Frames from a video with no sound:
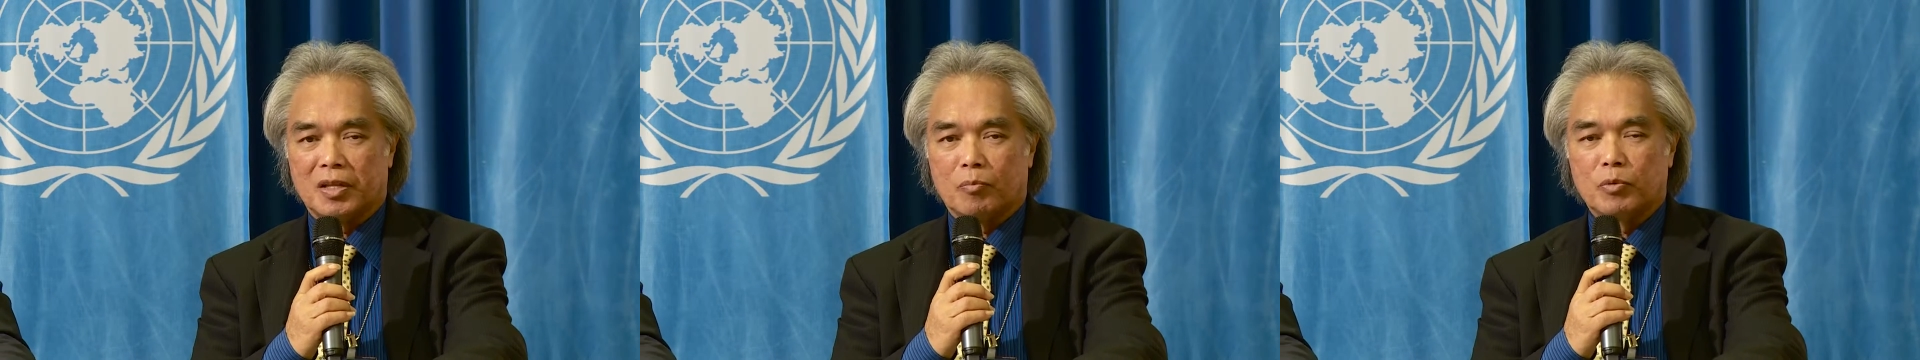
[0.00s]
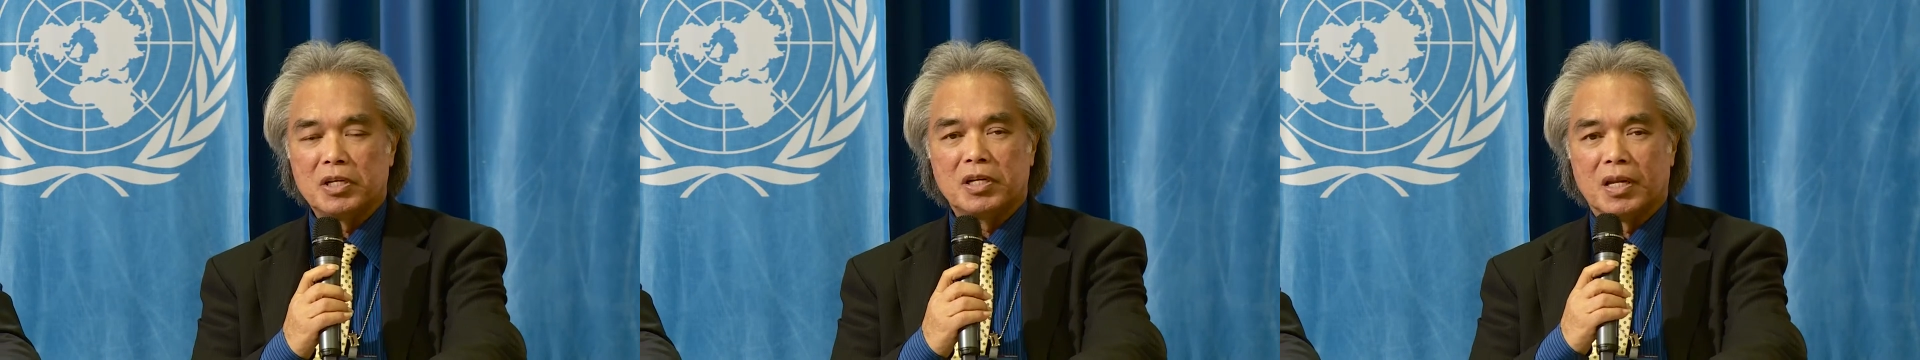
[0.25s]

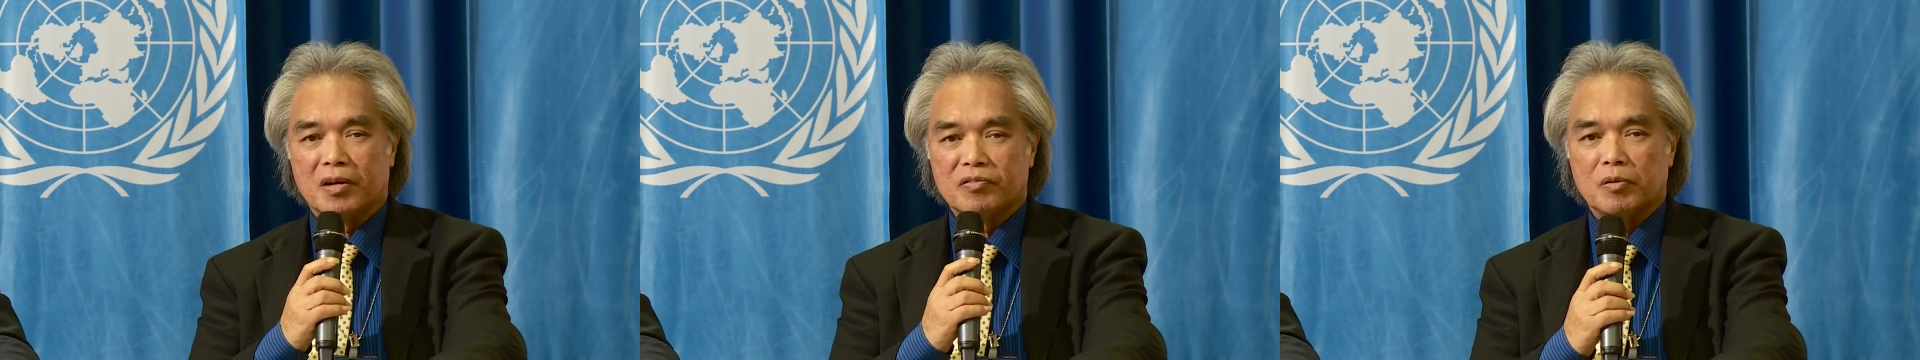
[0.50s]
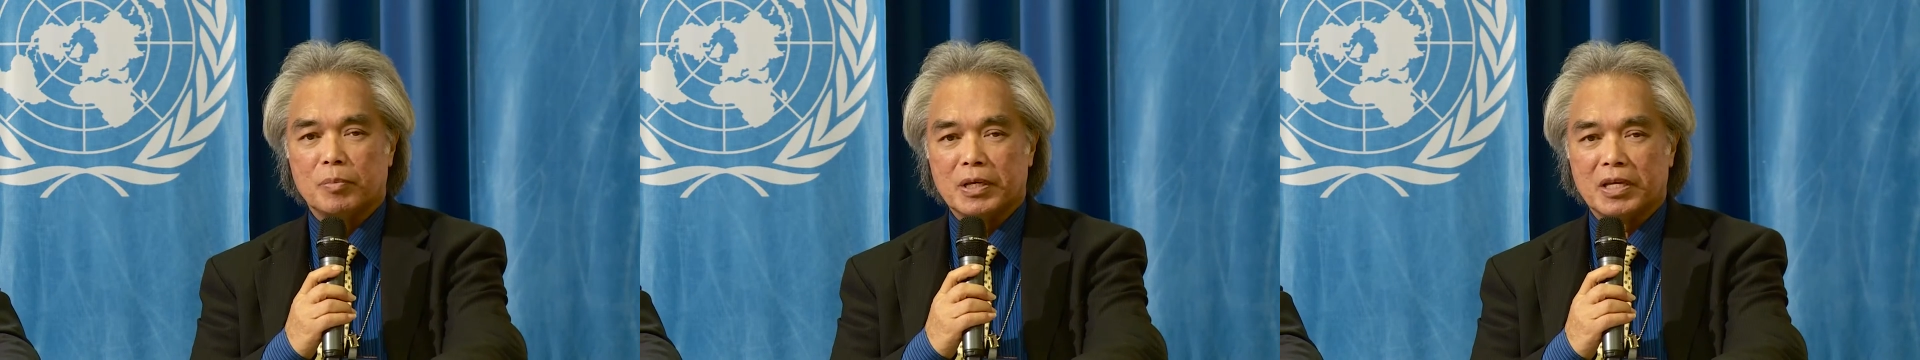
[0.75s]
that we
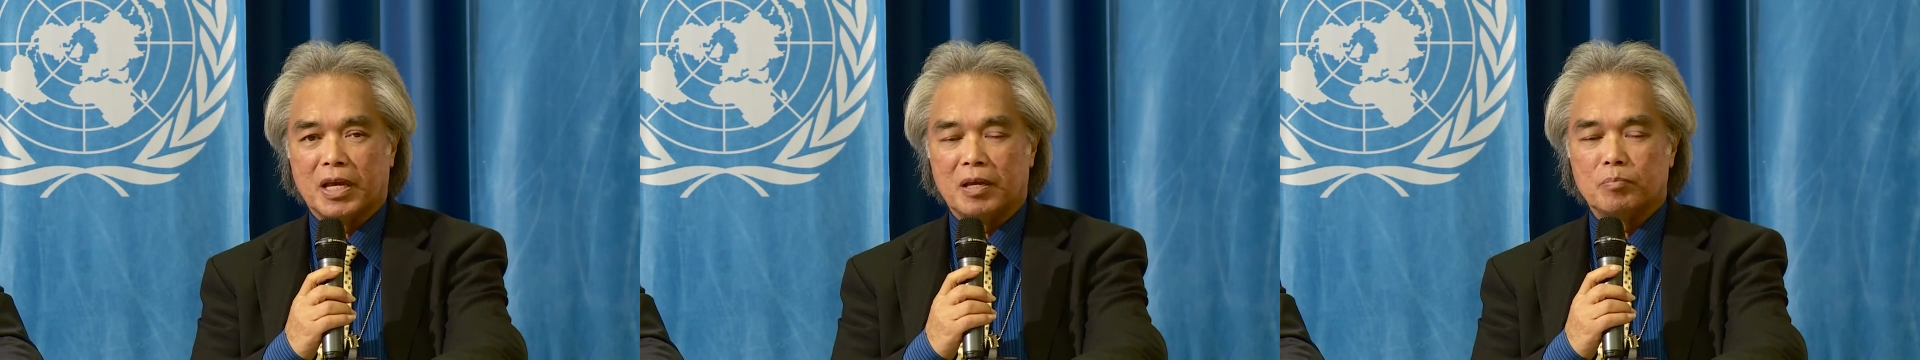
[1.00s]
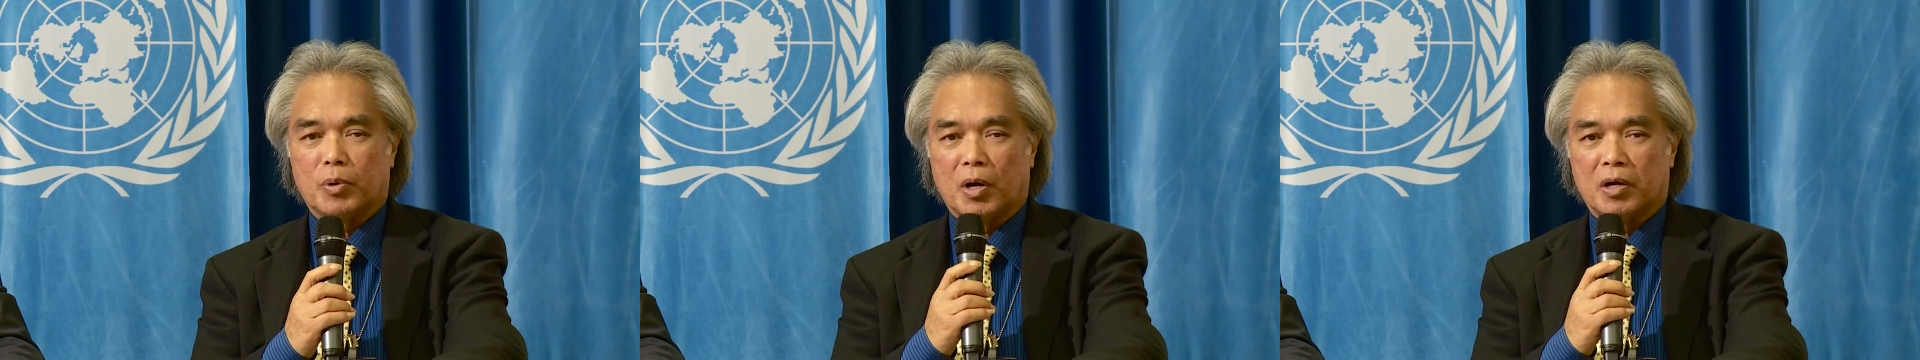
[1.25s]
never
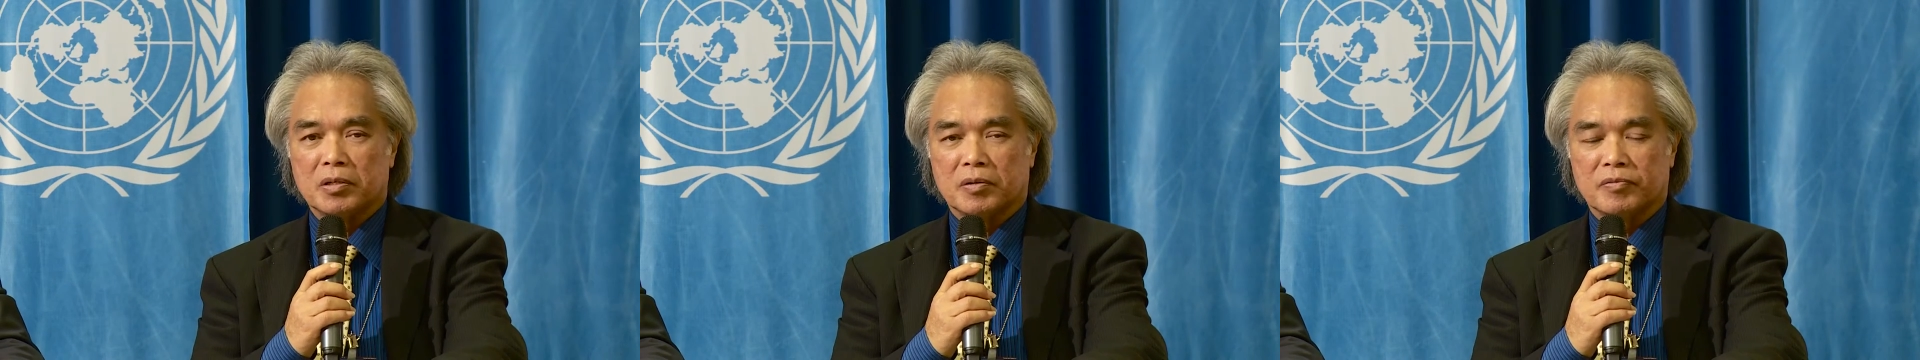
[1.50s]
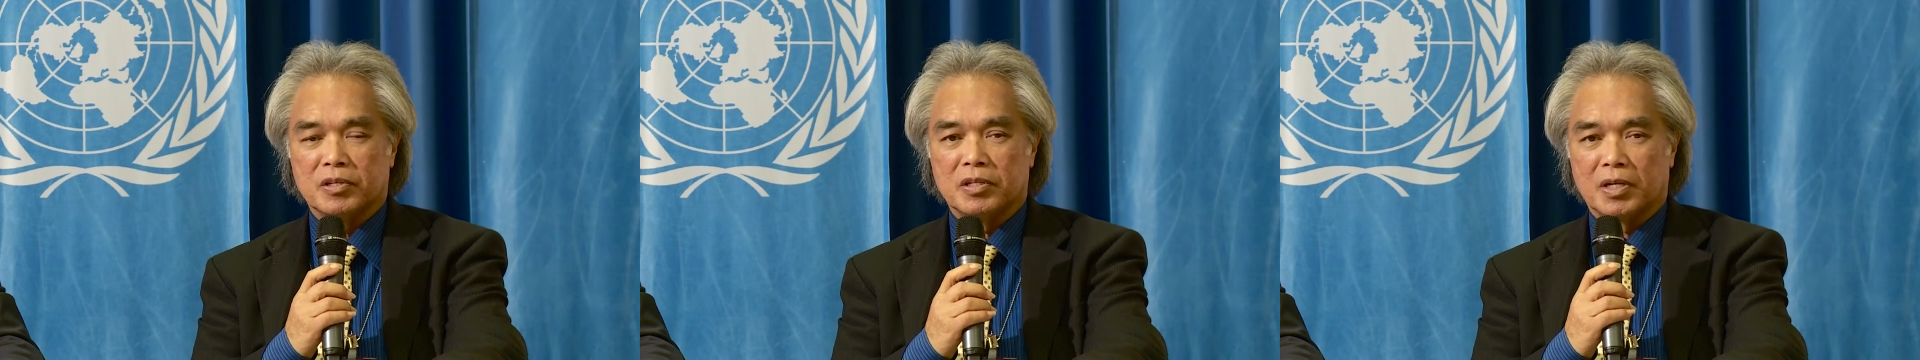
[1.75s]
became part
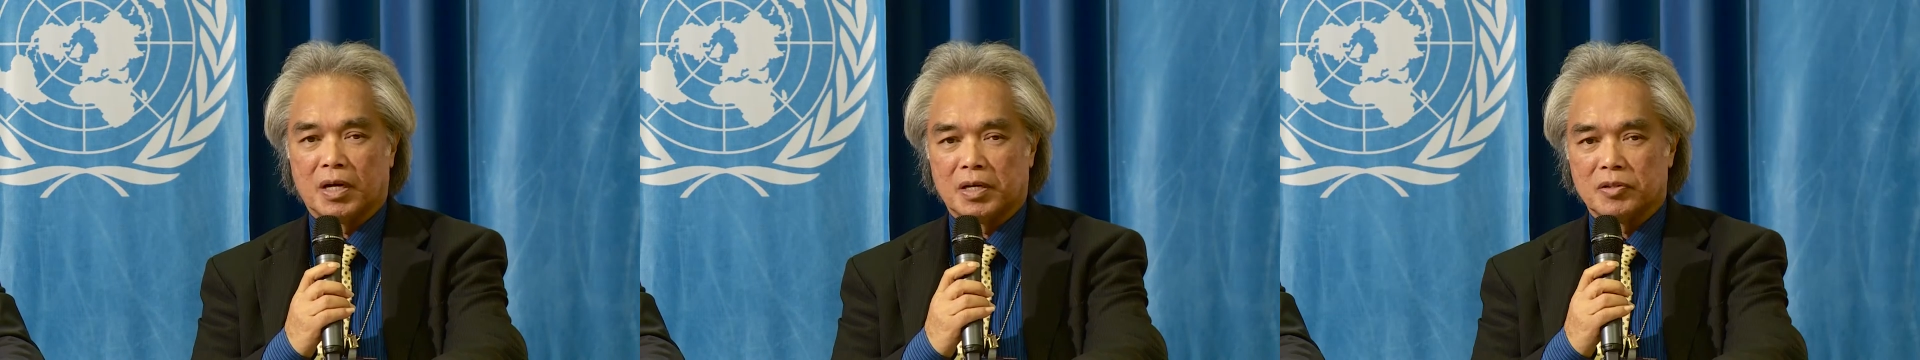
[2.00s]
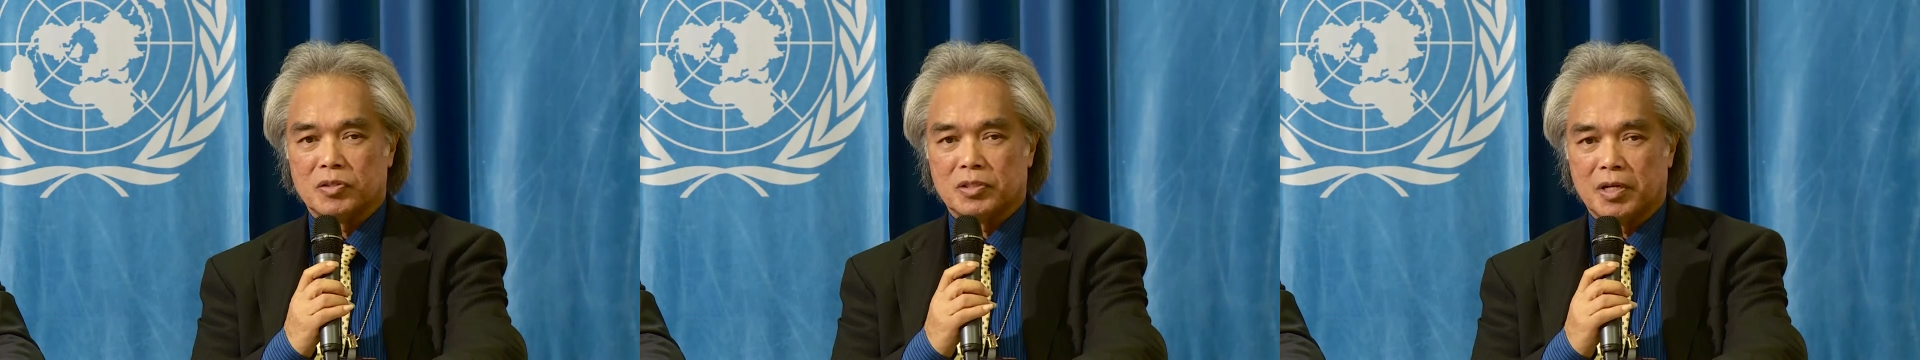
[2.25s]
of the
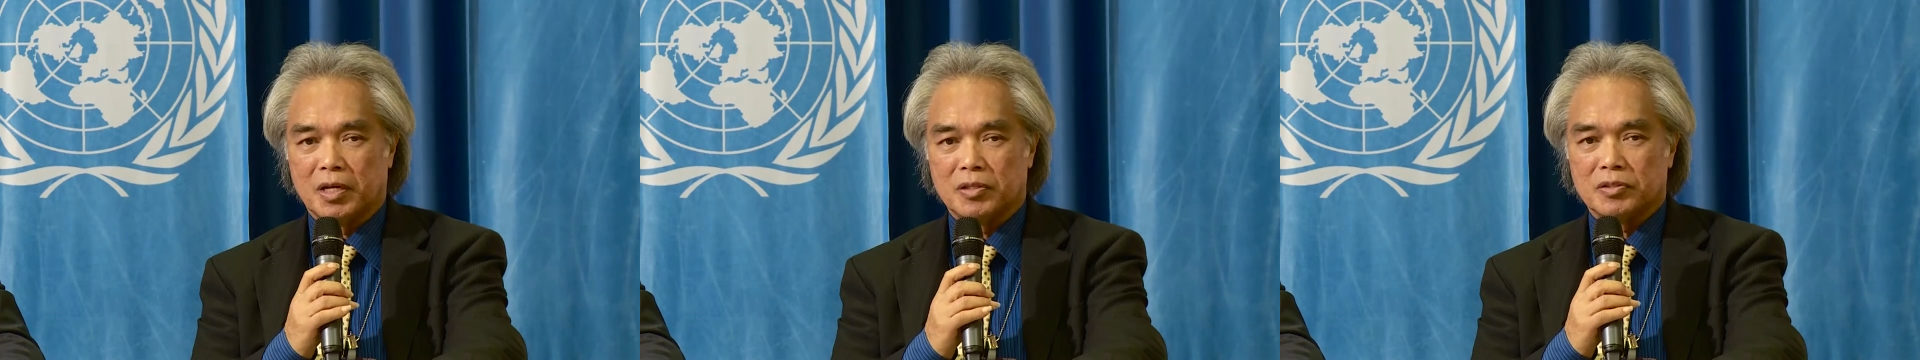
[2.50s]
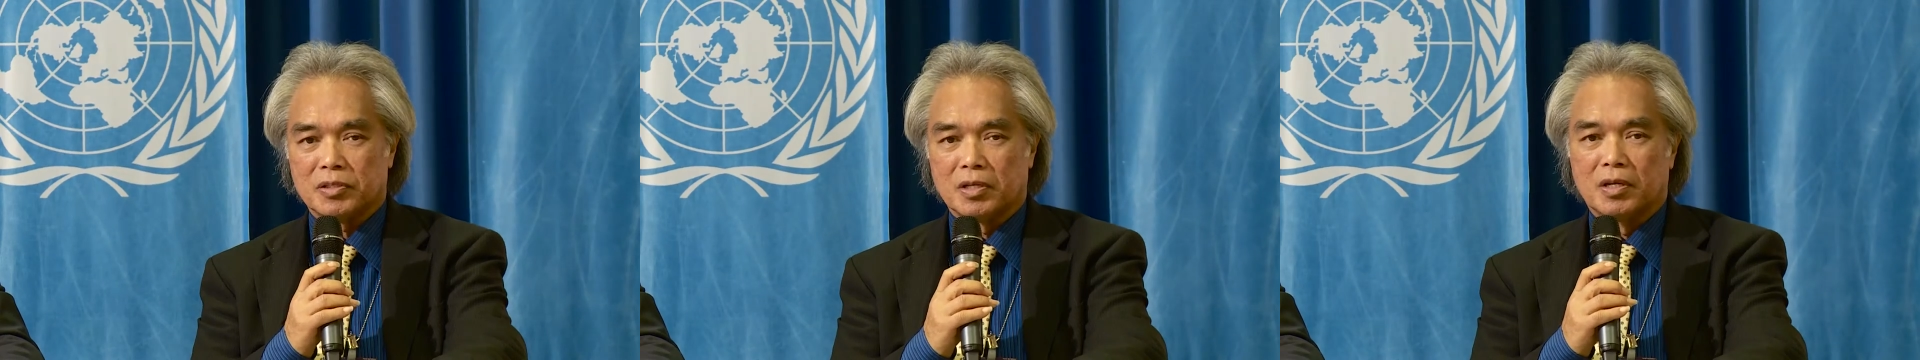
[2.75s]
United
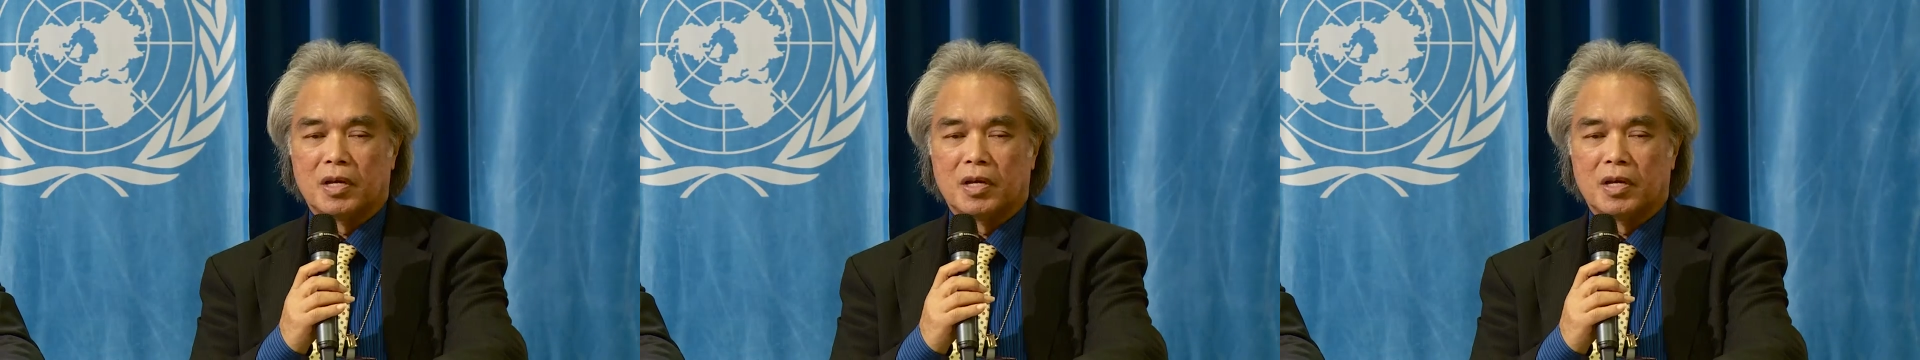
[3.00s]
States,